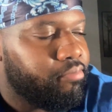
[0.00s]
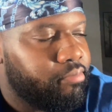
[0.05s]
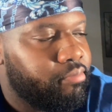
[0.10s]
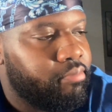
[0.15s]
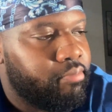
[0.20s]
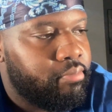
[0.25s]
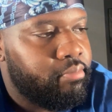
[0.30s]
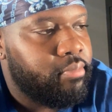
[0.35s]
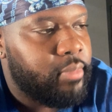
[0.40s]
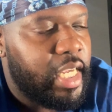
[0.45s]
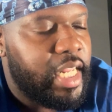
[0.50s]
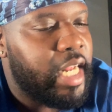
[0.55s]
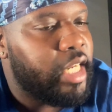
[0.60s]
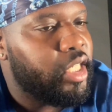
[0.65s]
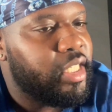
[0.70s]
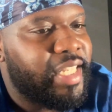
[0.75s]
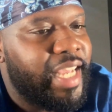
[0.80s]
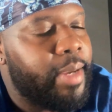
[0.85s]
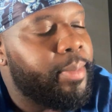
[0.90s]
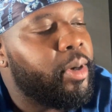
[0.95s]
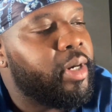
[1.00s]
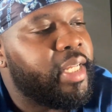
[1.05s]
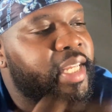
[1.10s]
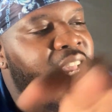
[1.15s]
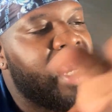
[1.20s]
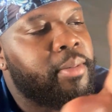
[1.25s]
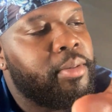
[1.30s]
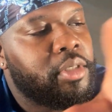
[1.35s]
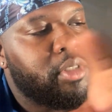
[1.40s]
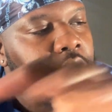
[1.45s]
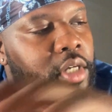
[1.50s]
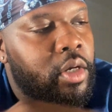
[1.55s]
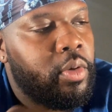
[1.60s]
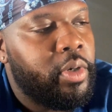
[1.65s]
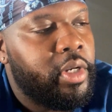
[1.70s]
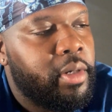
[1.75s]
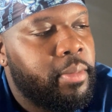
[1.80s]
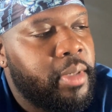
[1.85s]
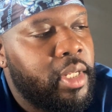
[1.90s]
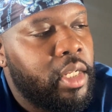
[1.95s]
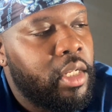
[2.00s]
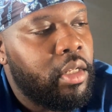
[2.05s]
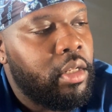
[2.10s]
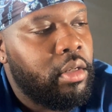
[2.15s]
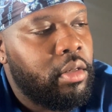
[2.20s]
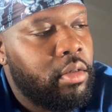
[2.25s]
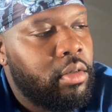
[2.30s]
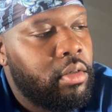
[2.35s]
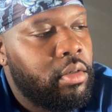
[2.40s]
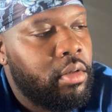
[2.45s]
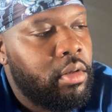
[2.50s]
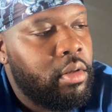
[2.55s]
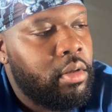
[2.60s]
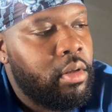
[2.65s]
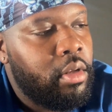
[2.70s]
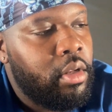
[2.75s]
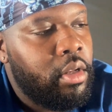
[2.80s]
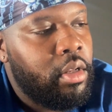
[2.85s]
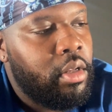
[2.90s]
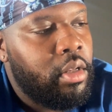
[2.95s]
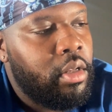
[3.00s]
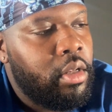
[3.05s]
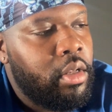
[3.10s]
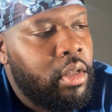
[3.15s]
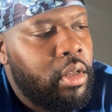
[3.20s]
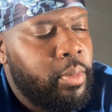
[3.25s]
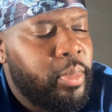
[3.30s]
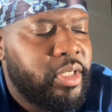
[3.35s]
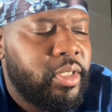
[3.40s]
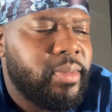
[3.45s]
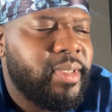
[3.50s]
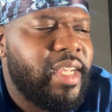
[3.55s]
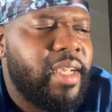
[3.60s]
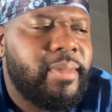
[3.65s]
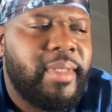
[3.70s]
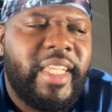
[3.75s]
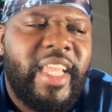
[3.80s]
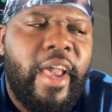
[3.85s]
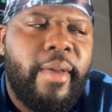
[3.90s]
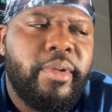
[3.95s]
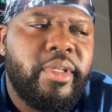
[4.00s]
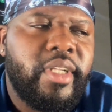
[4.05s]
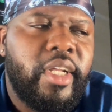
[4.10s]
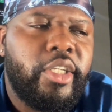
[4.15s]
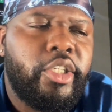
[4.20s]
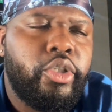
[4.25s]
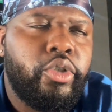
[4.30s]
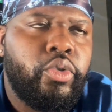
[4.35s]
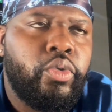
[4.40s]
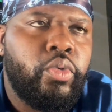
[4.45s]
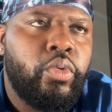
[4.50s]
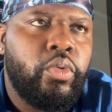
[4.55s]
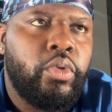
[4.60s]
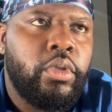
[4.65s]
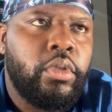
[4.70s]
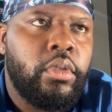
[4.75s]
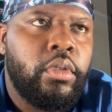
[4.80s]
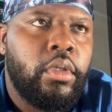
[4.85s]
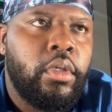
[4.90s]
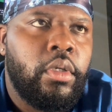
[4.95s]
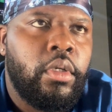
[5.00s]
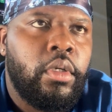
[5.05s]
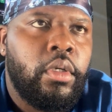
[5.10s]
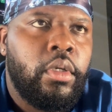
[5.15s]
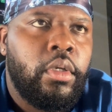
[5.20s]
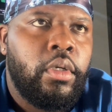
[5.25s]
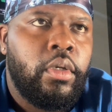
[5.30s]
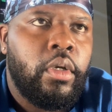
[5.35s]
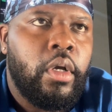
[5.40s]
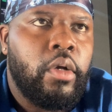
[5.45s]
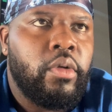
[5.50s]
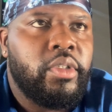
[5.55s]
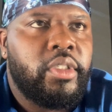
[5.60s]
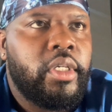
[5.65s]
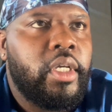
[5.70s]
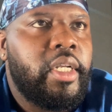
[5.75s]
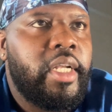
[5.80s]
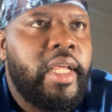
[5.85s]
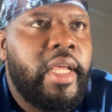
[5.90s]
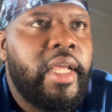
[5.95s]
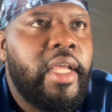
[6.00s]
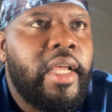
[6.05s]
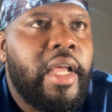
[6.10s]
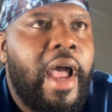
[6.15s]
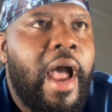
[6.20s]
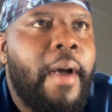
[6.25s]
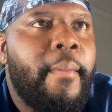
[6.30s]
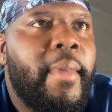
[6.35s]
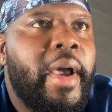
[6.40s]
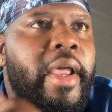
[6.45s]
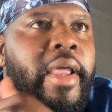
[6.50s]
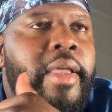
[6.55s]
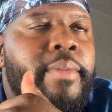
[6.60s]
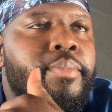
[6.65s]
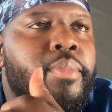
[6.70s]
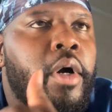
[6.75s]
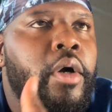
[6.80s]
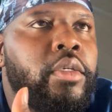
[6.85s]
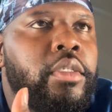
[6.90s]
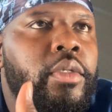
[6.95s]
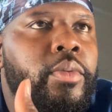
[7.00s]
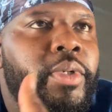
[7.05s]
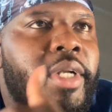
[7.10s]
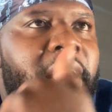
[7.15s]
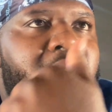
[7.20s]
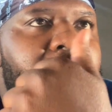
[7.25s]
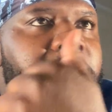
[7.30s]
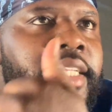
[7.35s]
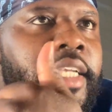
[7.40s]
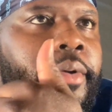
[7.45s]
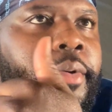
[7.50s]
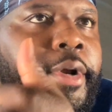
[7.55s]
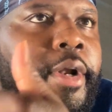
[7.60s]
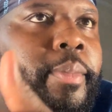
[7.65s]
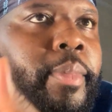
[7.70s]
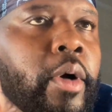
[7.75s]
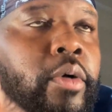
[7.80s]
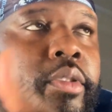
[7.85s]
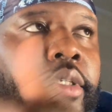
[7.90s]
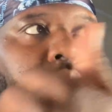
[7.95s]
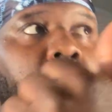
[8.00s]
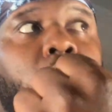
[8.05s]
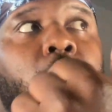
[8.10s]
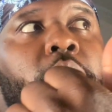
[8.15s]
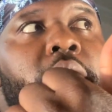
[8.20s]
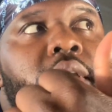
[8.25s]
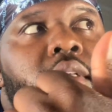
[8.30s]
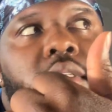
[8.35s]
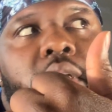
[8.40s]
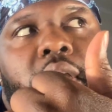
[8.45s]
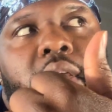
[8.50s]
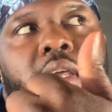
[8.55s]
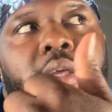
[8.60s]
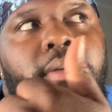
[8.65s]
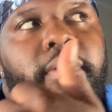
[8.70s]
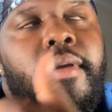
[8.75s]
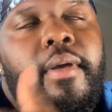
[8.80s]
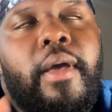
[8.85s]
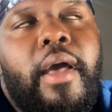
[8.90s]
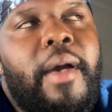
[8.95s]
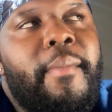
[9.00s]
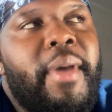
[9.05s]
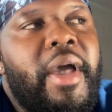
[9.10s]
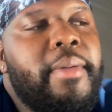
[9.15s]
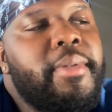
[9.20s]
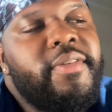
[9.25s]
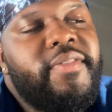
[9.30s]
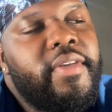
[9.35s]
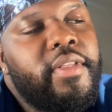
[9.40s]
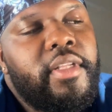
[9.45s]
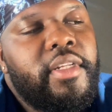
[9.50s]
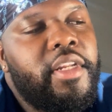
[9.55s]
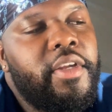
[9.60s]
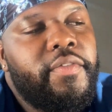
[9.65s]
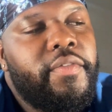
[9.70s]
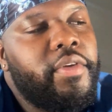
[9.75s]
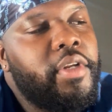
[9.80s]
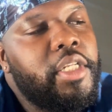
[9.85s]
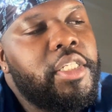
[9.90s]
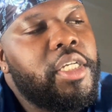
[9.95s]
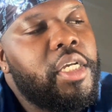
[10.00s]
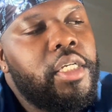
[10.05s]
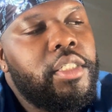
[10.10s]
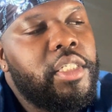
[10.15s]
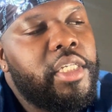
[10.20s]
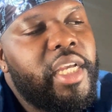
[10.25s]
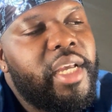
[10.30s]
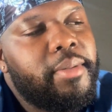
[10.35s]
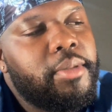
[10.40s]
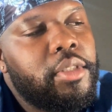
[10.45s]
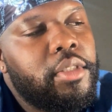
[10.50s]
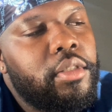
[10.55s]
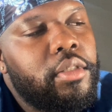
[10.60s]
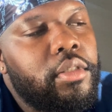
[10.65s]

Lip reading: Mm-hmm. And I just type all the captions to go with them then. But sometimes the captions I choose on Sunday, I might post it when I actually get ready to post it on Wednesday. I might be feeling different and change the caption.